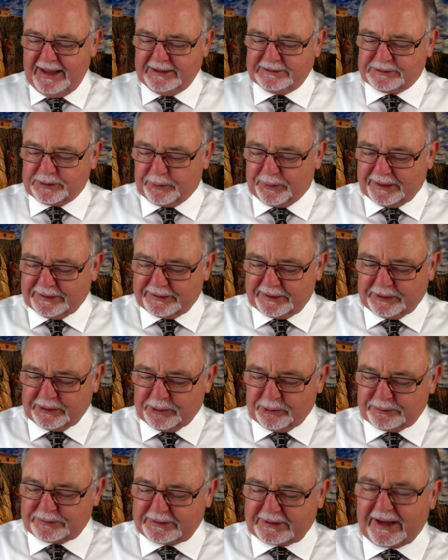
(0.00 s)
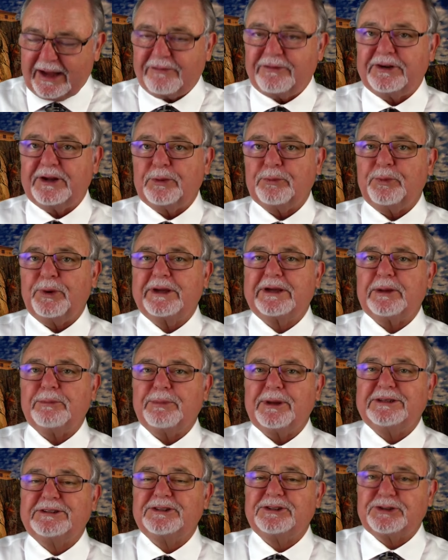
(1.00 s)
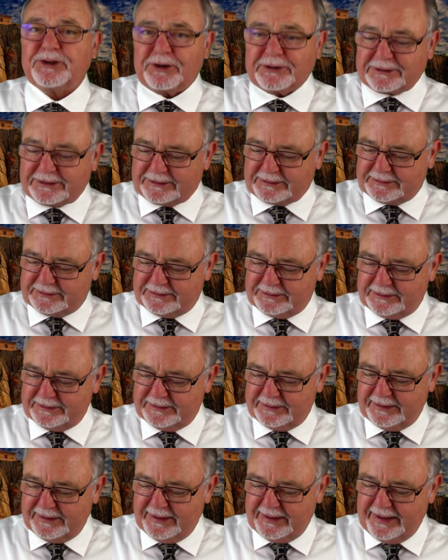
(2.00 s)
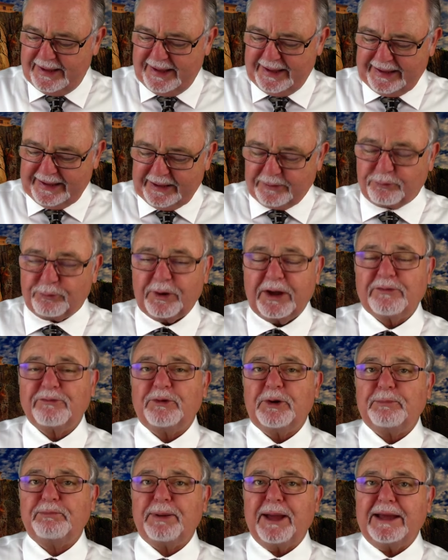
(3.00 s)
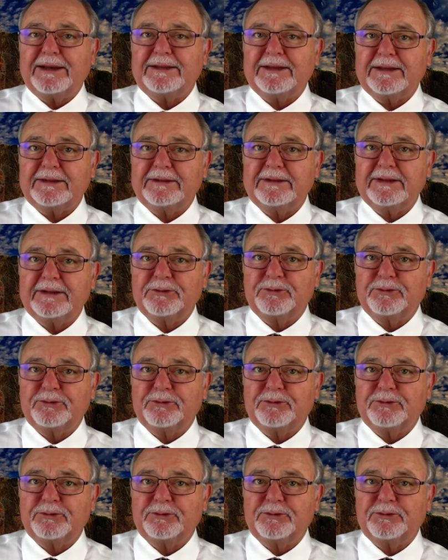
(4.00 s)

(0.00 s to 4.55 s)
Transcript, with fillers: So in the new covenant, we can be certain if we've repented,